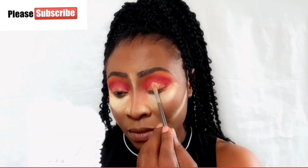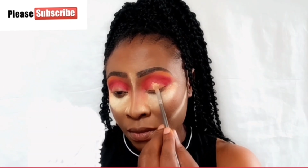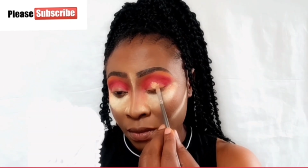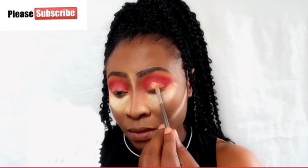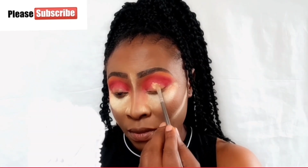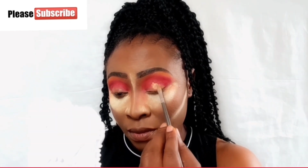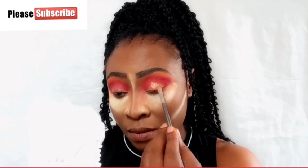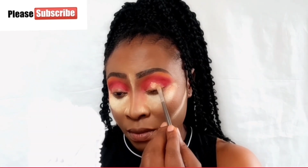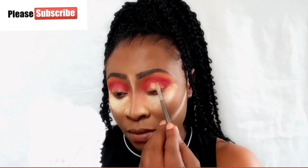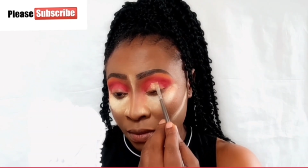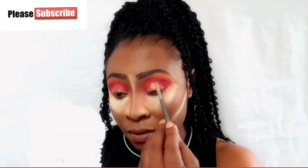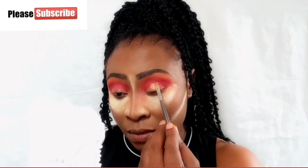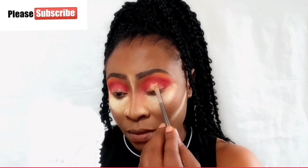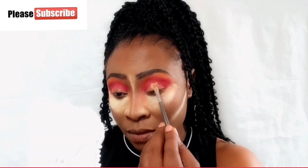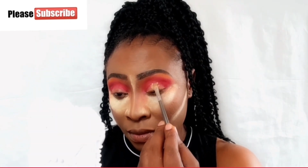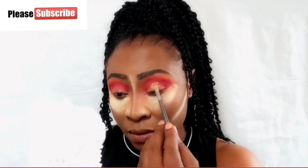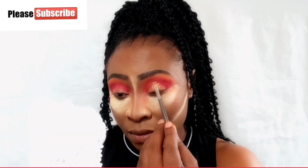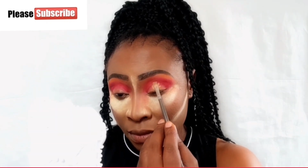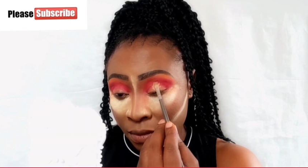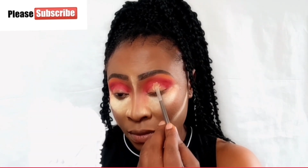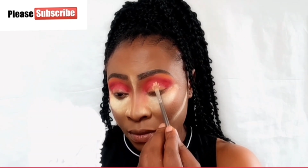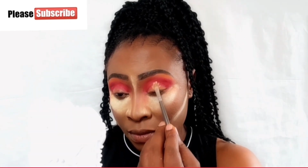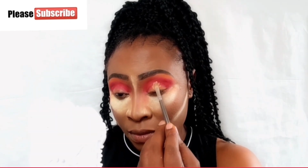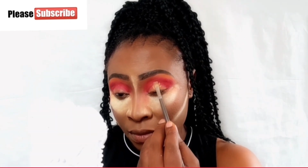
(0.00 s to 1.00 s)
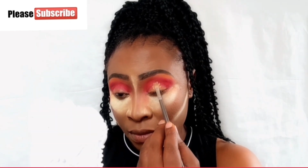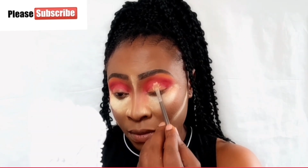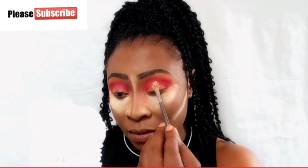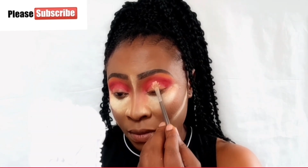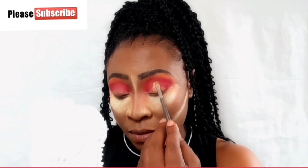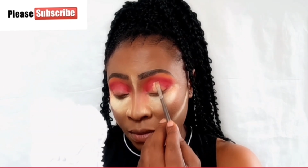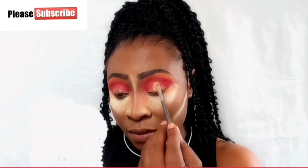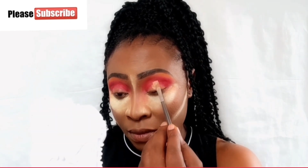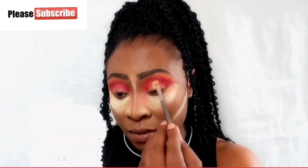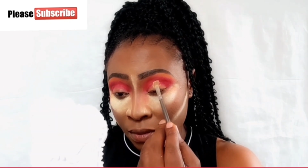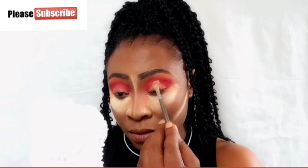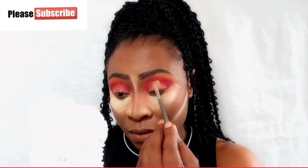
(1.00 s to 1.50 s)
Next
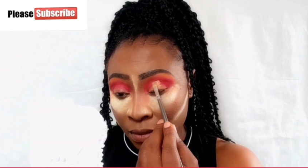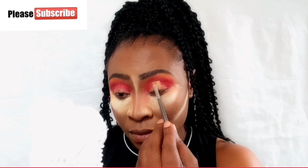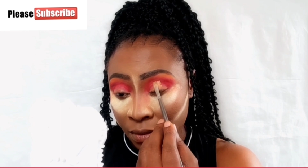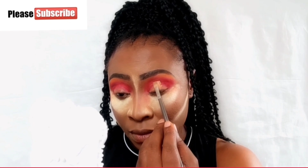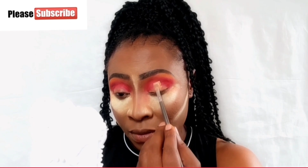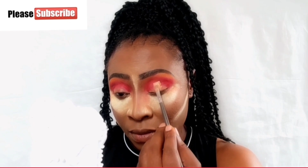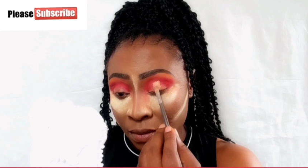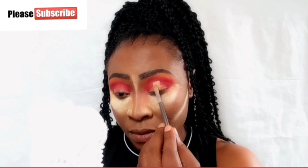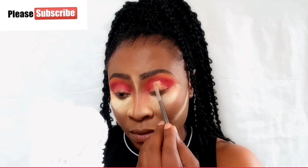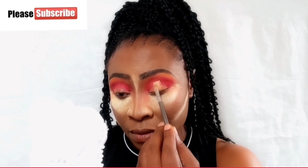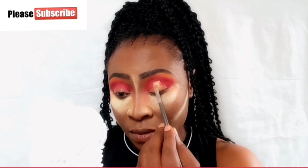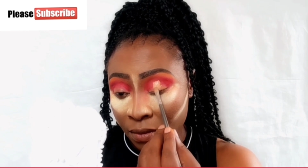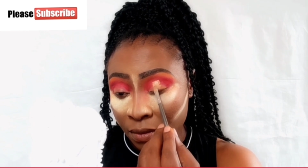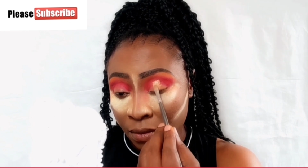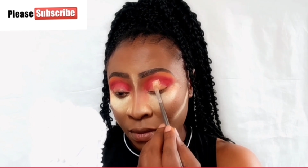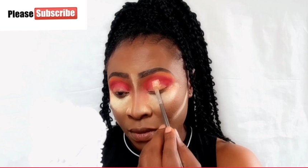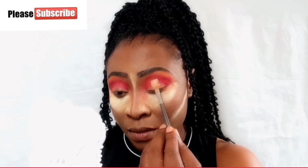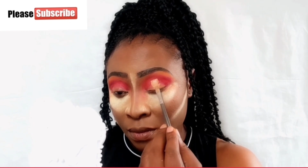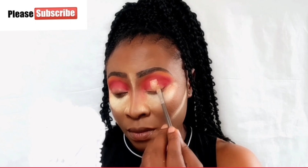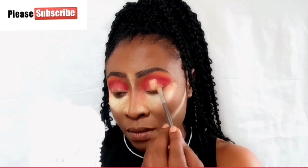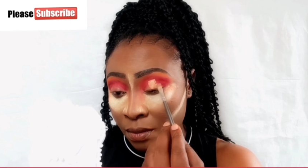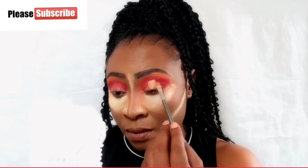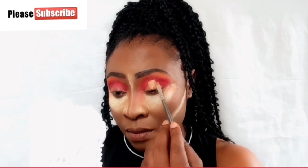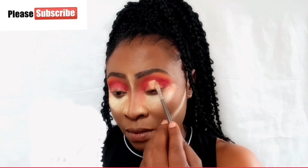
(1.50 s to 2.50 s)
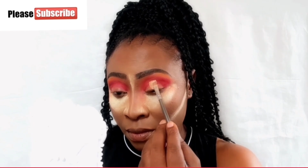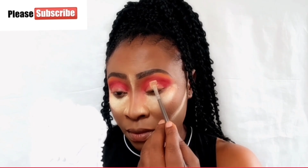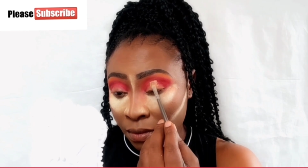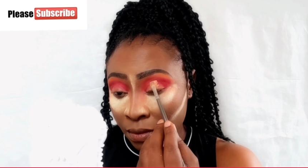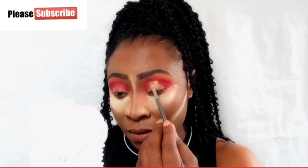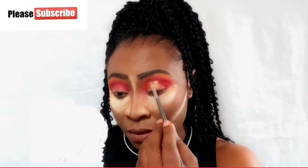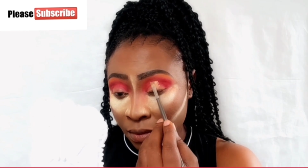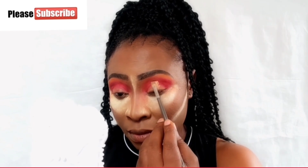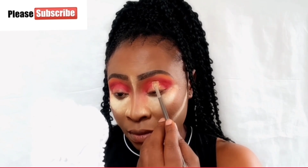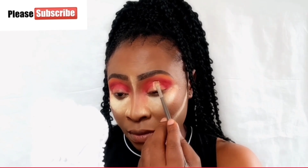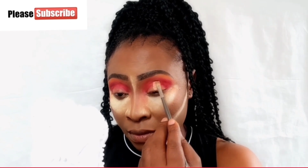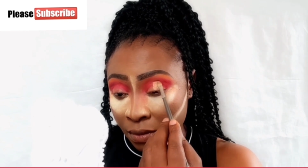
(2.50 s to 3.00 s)
is a
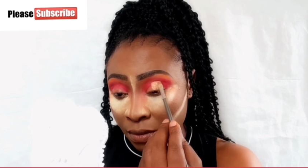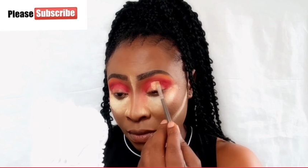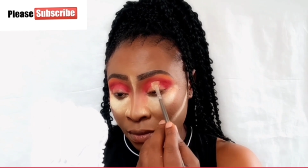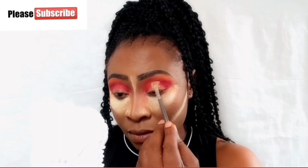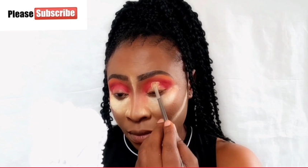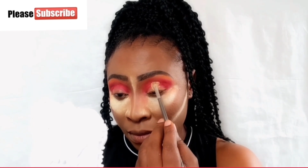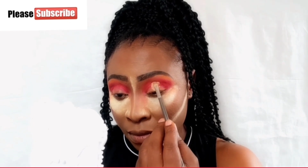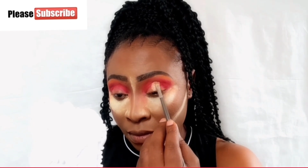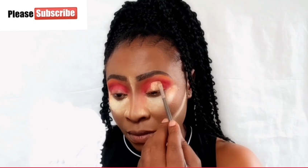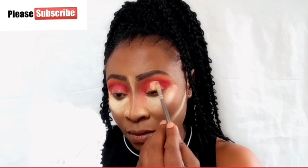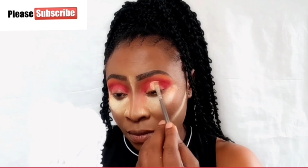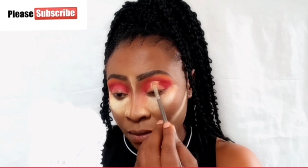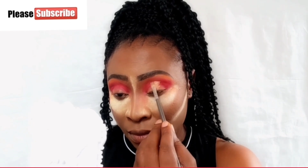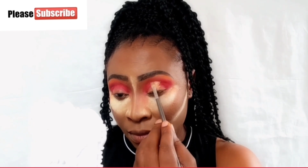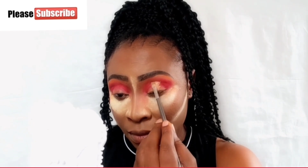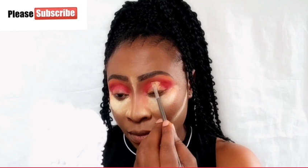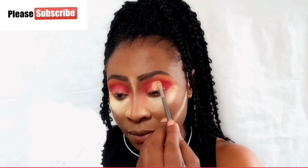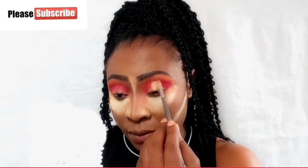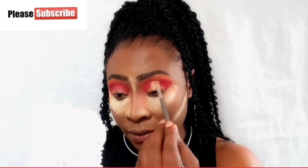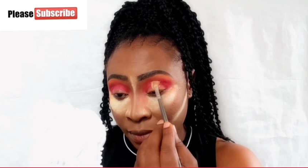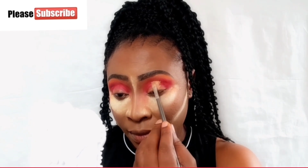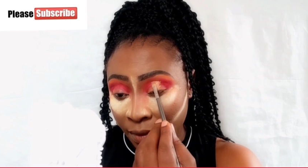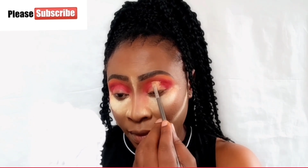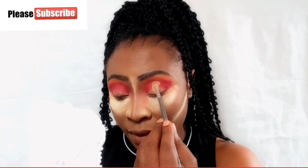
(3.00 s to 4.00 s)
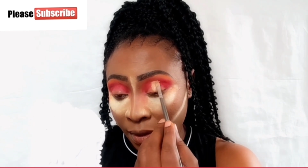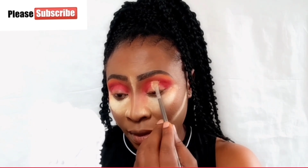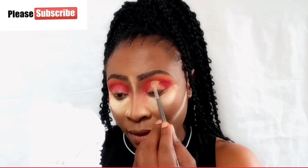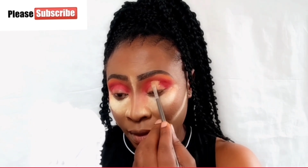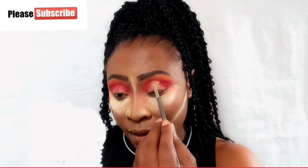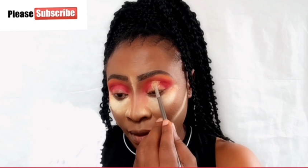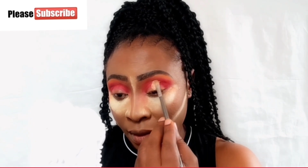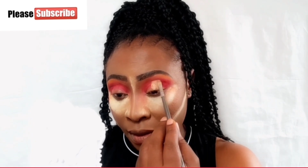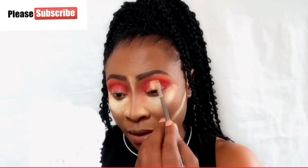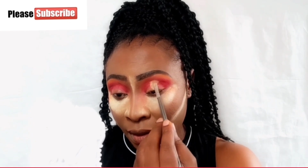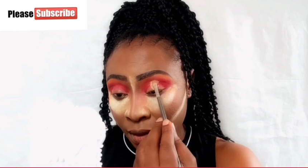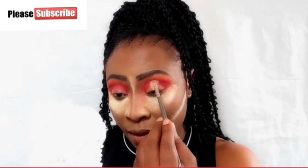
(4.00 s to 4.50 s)
little cut
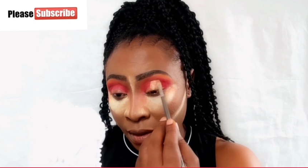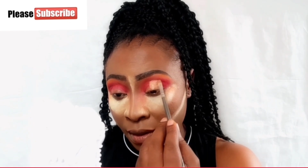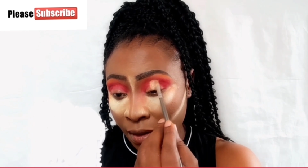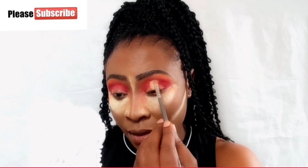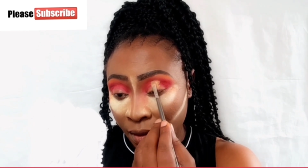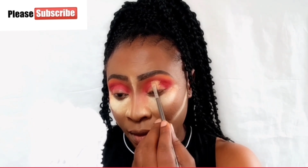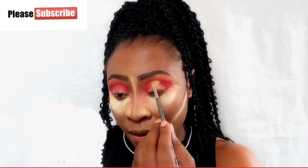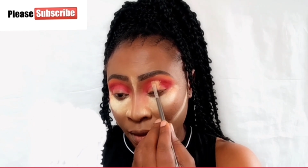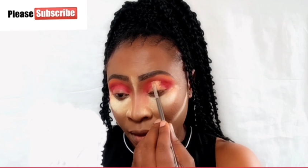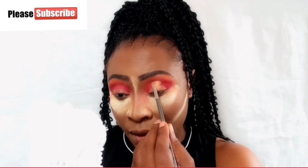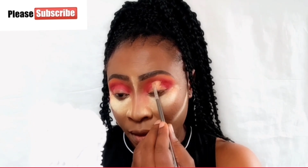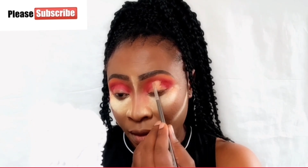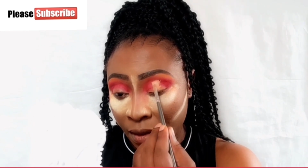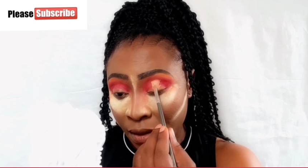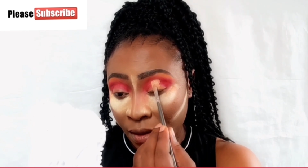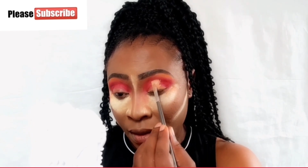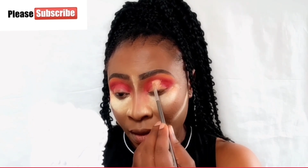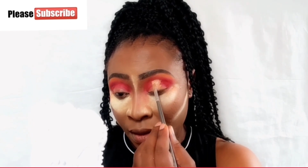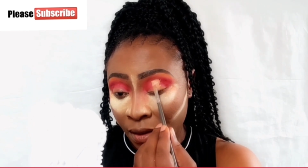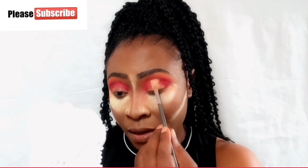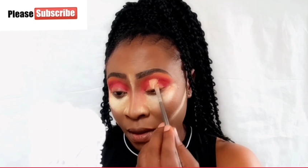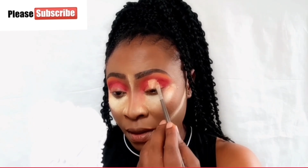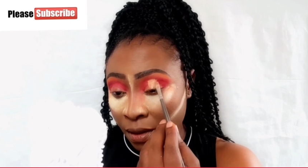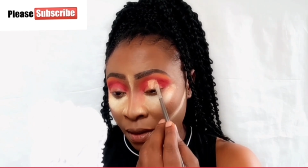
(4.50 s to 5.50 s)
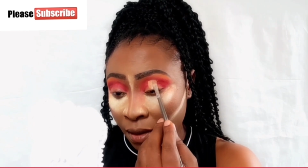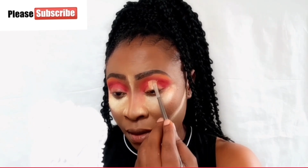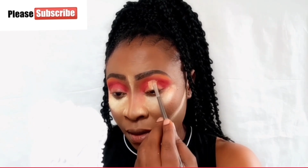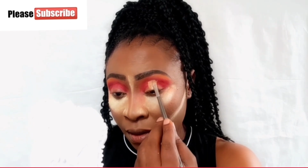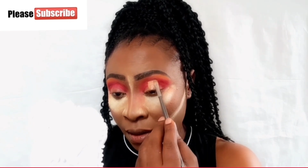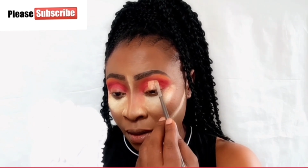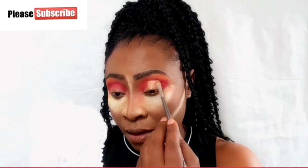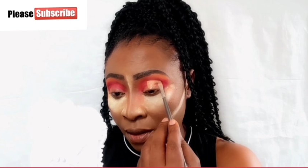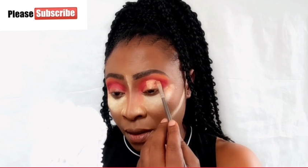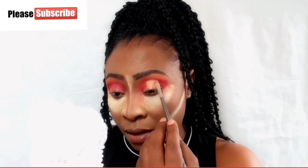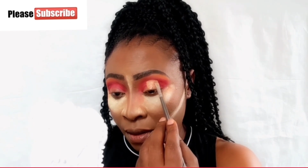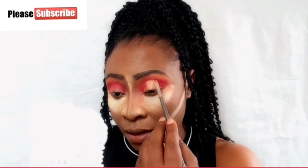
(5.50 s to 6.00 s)
crease for just the
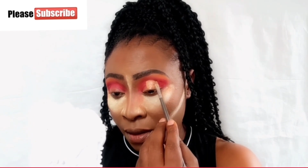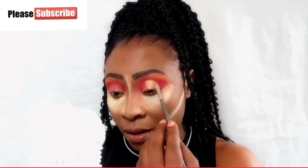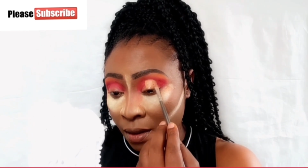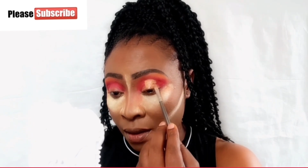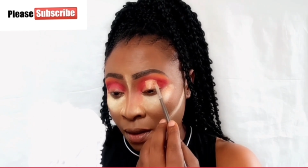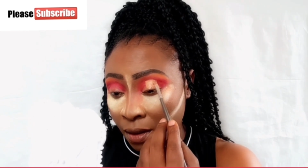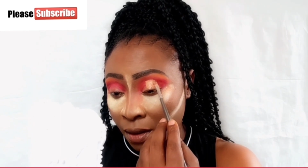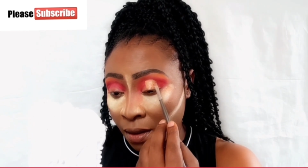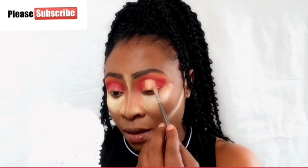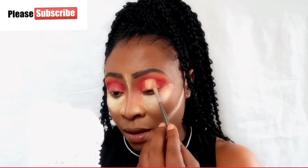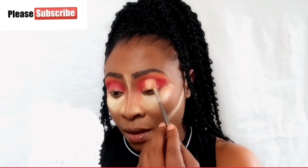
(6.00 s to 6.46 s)
center.